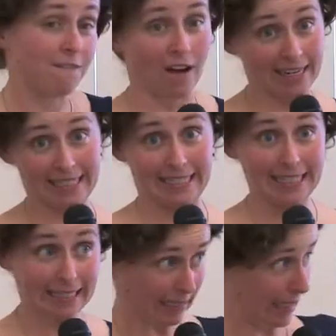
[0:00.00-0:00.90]
feisty,
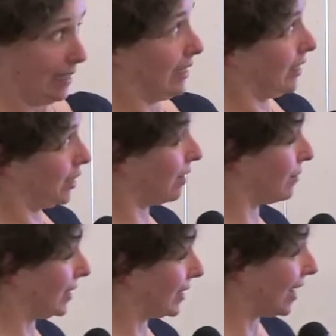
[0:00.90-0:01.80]
shall
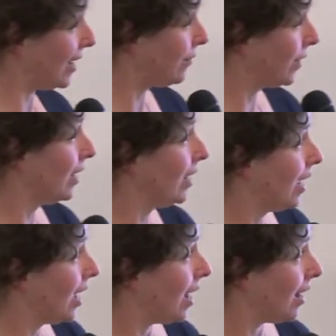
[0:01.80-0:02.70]
we say.
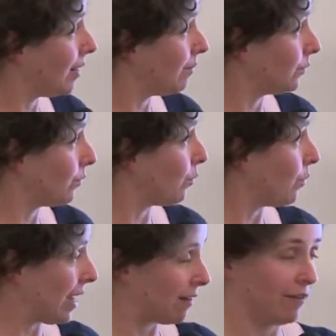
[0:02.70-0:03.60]

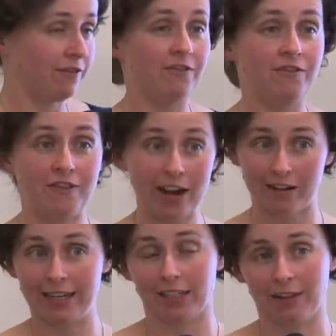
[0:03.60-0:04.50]
We are a
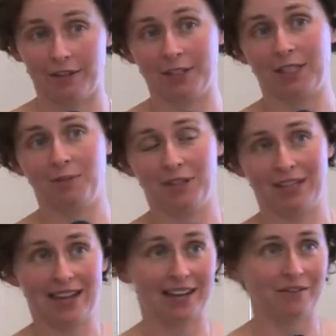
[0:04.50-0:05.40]
very diverse
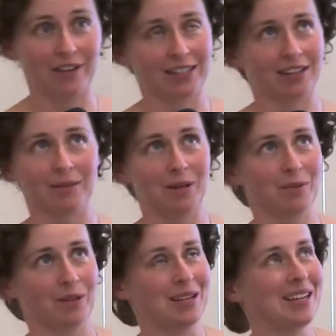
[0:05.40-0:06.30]
community, and in fact I
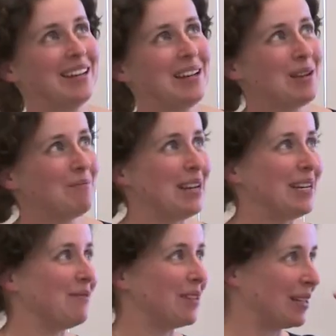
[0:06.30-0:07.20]
remember
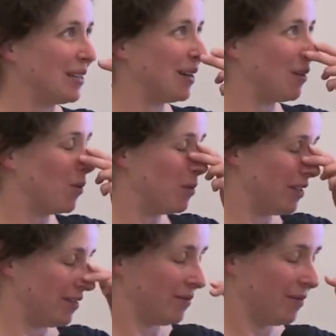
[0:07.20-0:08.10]
meeting with a
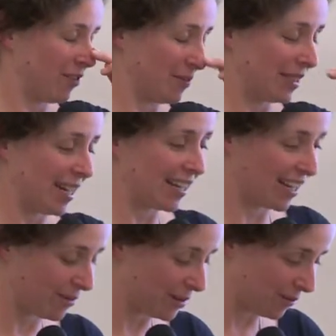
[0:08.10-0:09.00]
woman from state
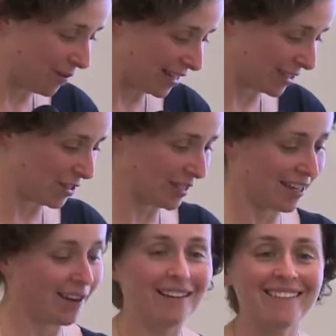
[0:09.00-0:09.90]
government once who
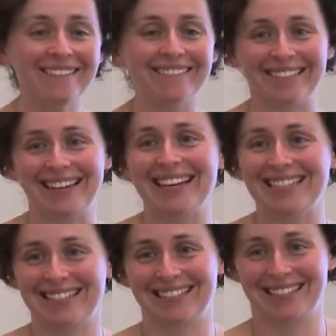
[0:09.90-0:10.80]
said, oh
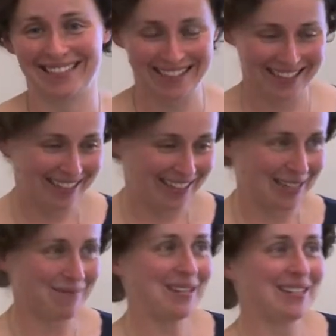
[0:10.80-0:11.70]
yes,
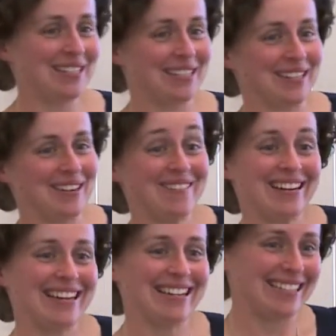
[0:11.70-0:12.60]
communities are the
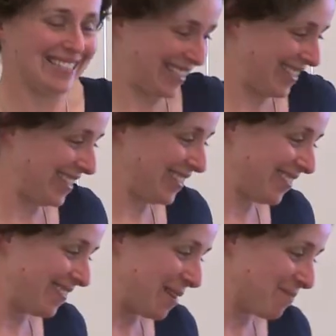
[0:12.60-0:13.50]
Otways, you're